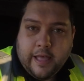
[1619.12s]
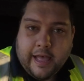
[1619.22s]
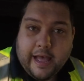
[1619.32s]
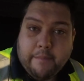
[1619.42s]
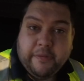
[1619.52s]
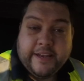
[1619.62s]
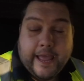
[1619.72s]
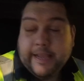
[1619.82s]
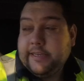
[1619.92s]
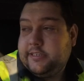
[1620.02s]
Happy
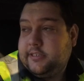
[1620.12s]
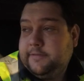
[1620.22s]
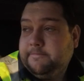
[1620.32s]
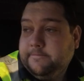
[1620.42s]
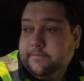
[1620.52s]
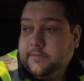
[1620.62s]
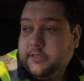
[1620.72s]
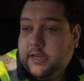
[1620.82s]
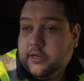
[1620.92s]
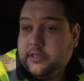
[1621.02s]
days.
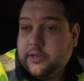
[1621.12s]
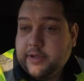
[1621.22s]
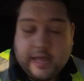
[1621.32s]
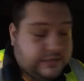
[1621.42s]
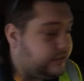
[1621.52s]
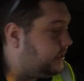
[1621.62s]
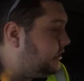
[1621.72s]
So yes,